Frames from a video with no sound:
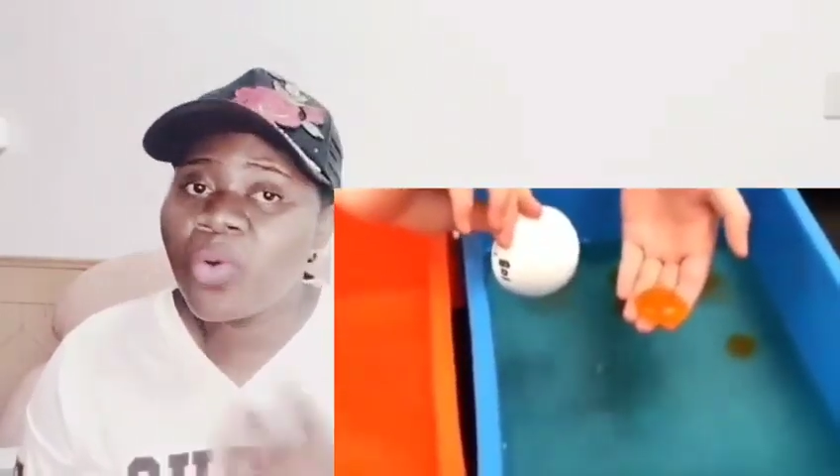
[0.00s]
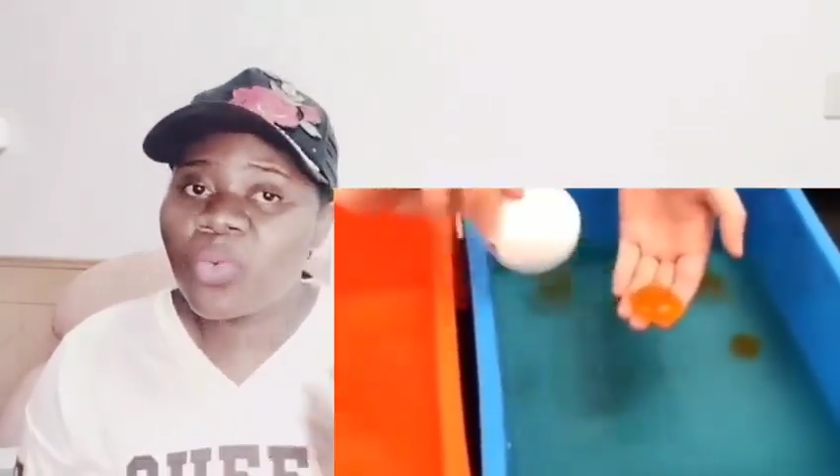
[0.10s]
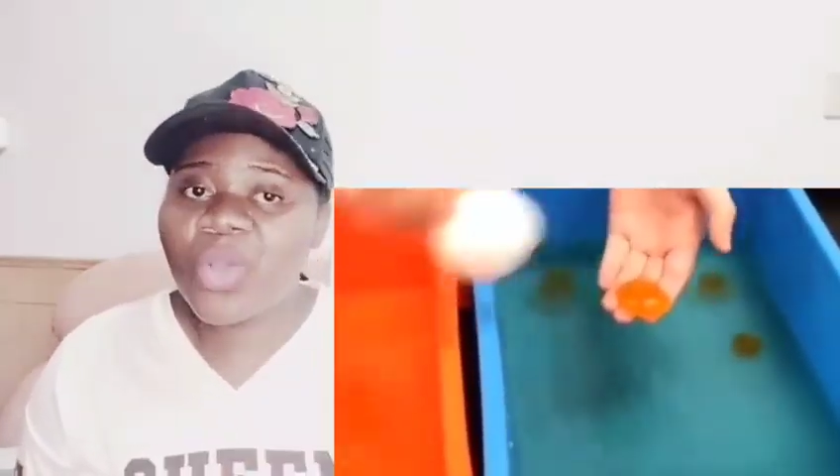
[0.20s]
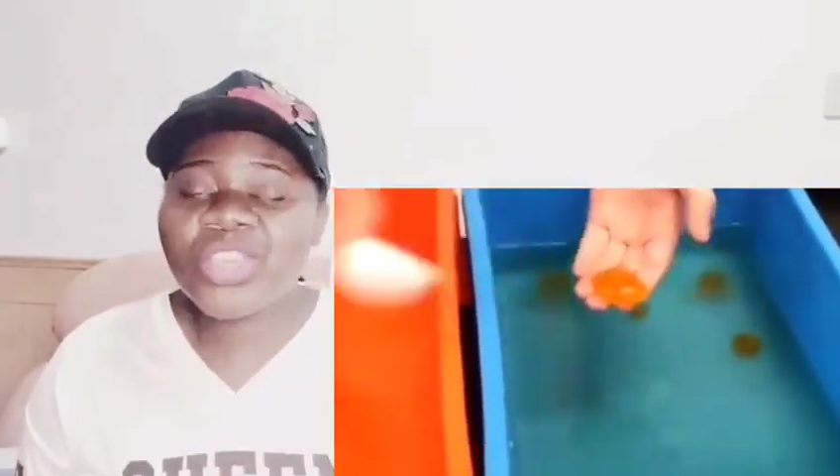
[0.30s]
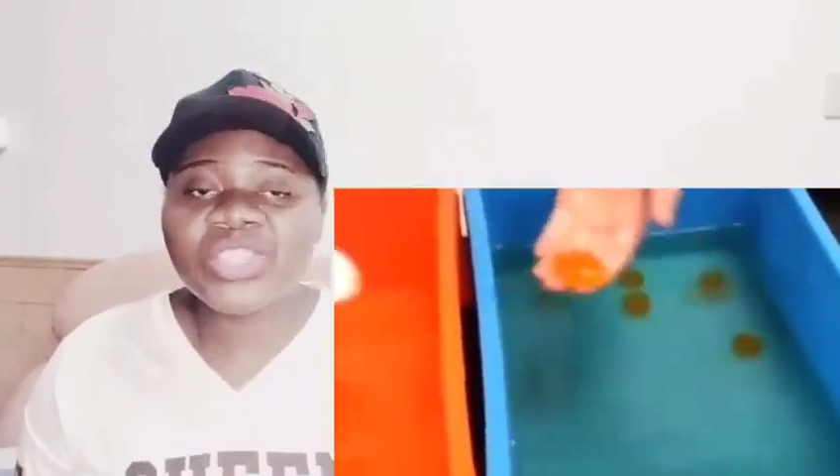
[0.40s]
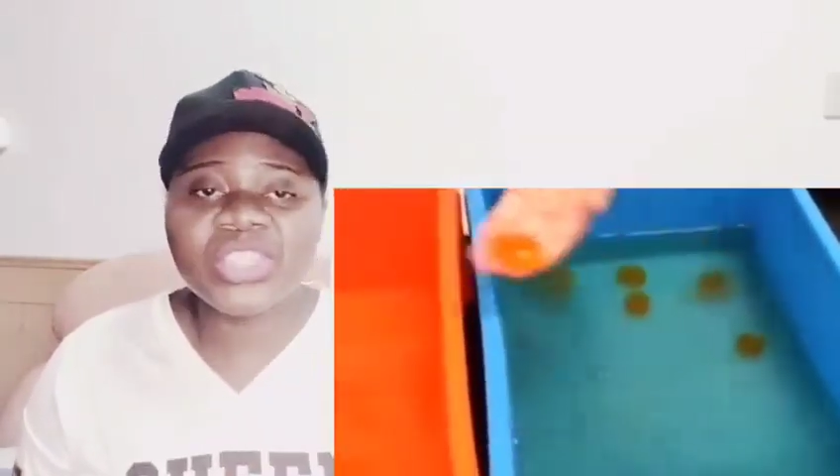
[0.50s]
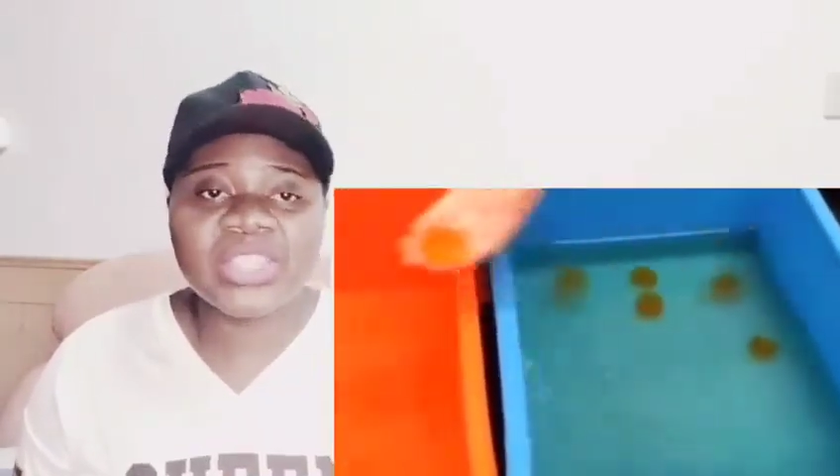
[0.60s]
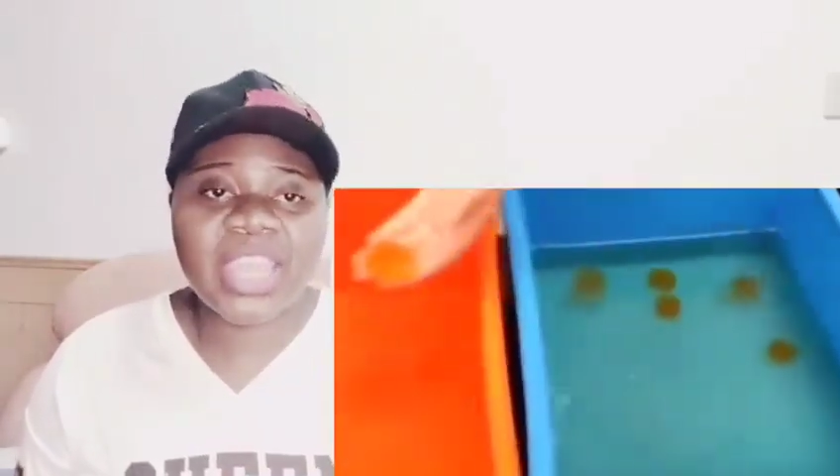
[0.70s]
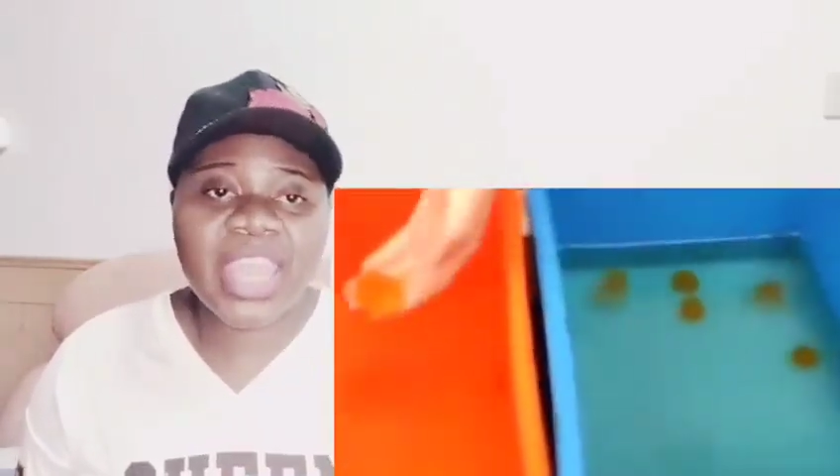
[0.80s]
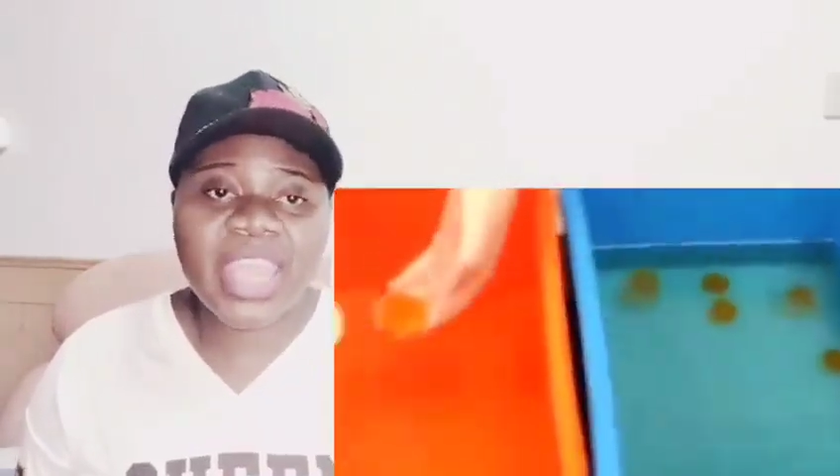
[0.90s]
watch to
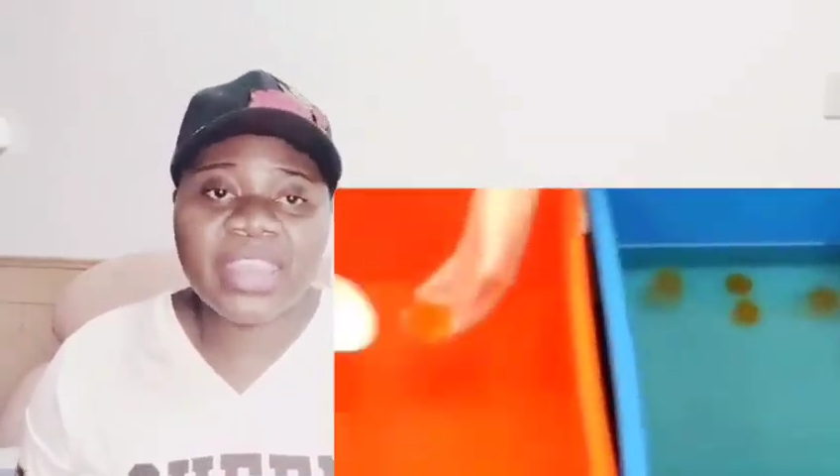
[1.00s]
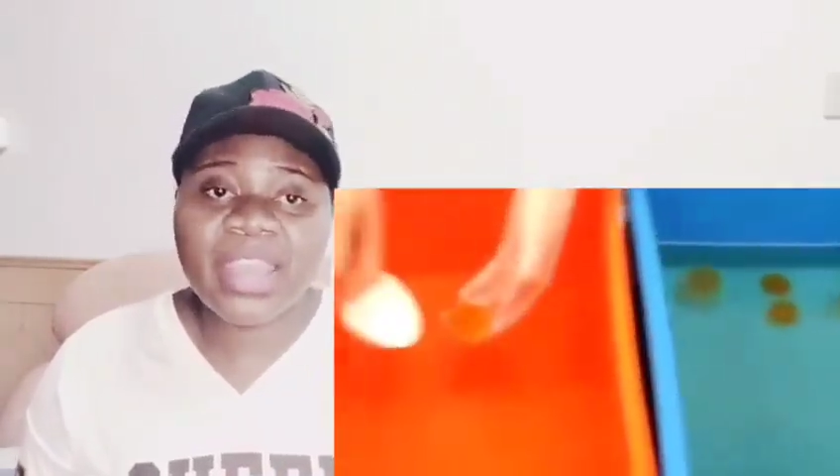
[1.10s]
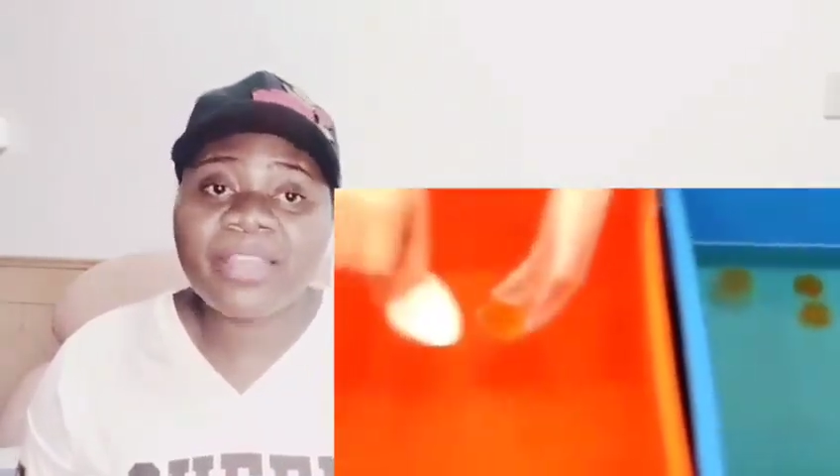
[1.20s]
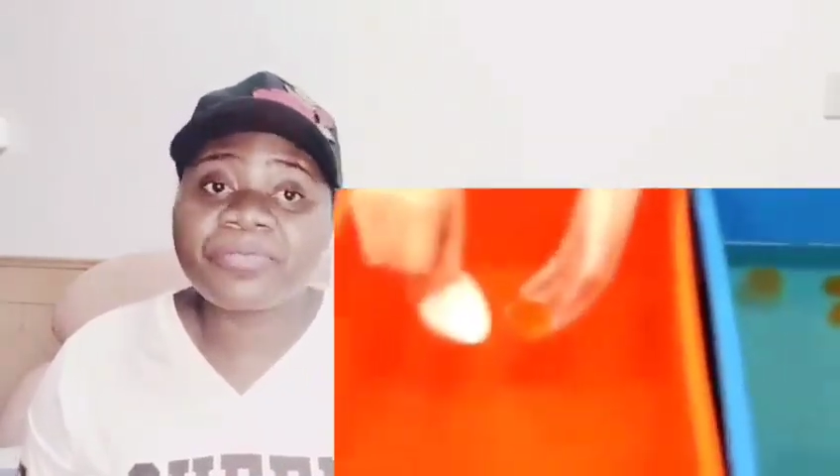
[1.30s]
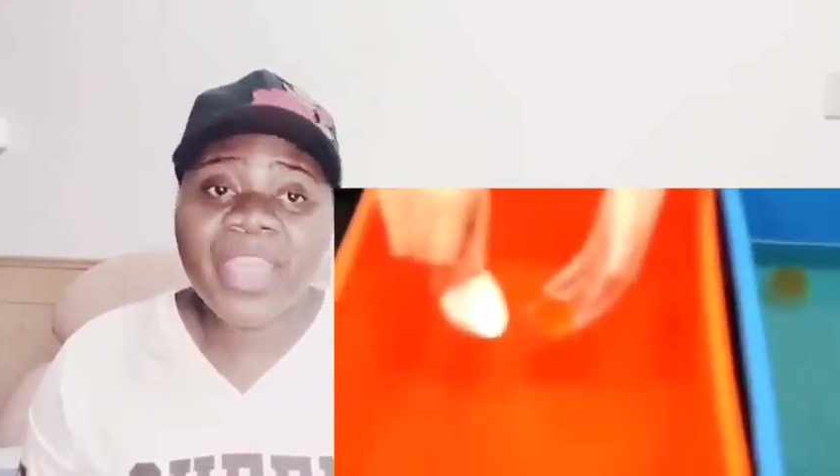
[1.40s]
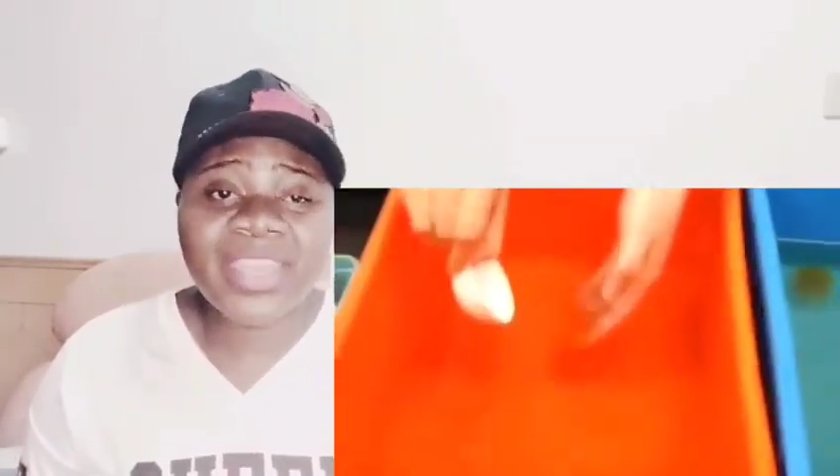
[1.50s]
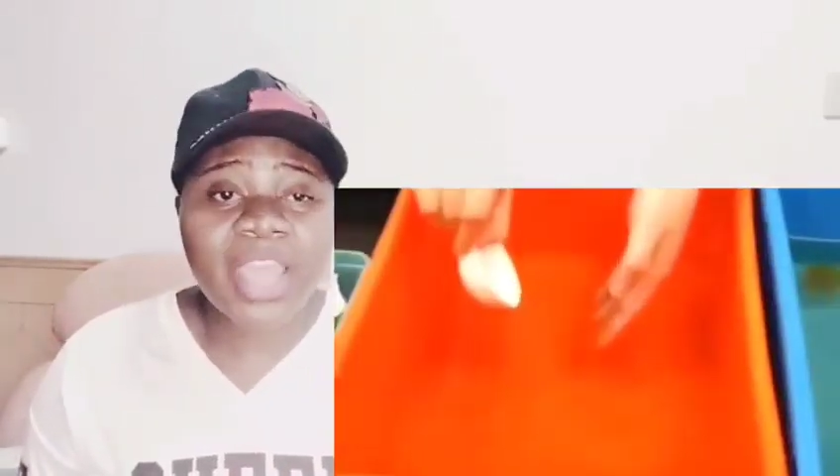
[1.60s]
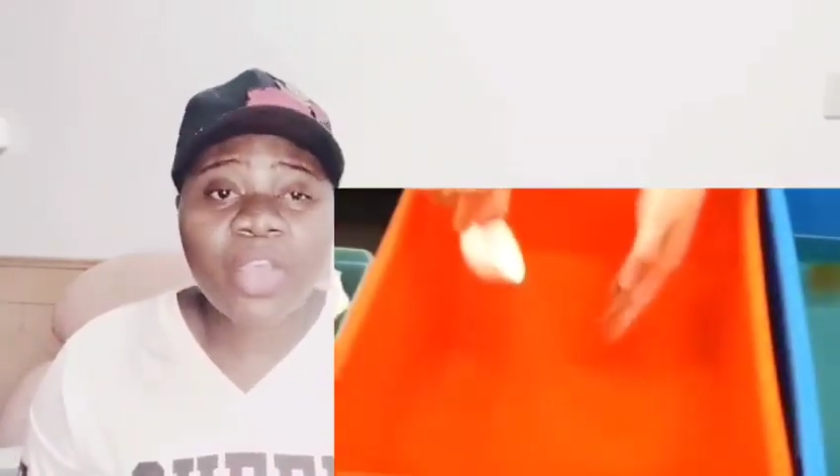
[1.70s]
the end and find